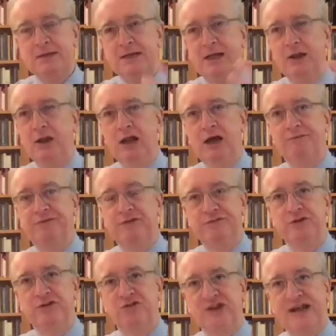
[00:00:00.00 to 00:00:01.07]
love of
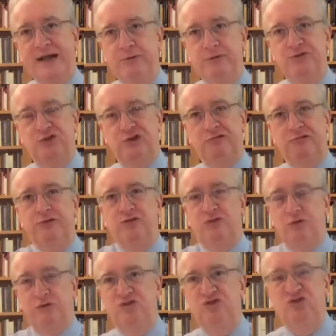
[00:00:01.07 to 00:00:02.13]
nostalgia and sort
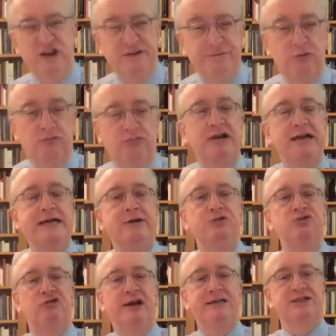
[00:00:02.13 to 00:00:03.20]
of chivalry and
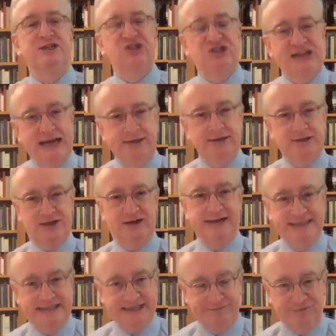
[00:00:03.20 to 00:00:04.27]
trying to
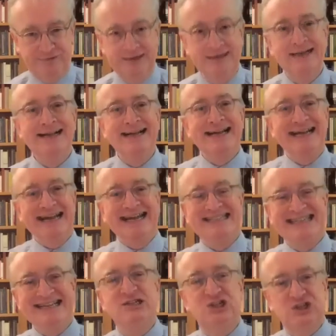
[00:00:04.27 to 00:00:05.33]
sanitize everything is
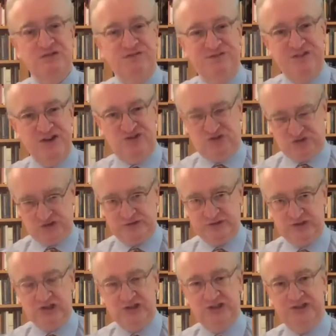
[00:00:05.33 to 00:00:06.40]
insufficient
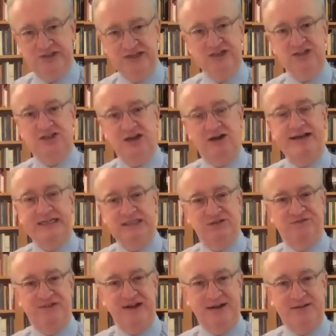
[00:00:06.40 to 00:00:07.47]
to disguise the
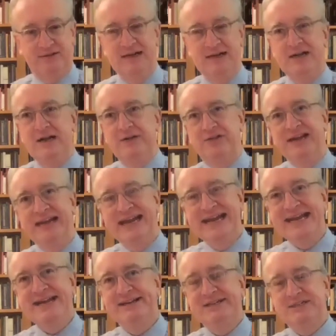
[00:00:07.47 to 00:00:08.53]
fact that
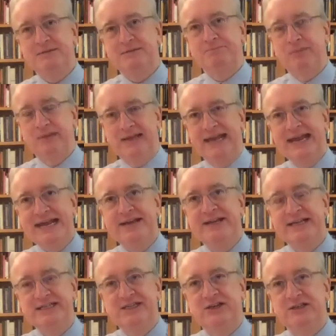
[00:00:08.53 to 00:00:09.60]
he is he and
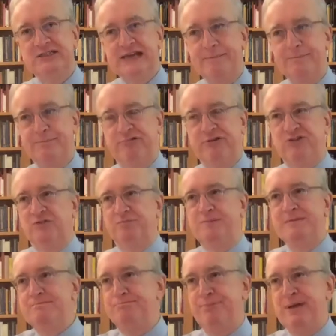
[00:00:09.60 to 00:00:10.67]
his contemporaries have
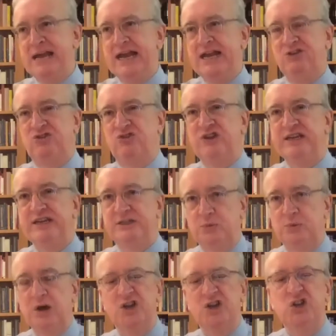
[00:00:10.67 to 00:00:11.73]
been pitched into an
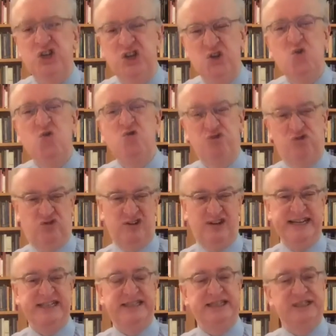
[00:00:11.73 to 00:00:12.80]

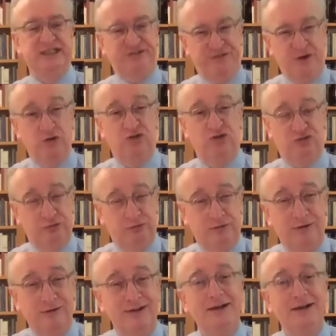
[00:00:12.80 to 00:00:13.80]
unusually dysfunctional,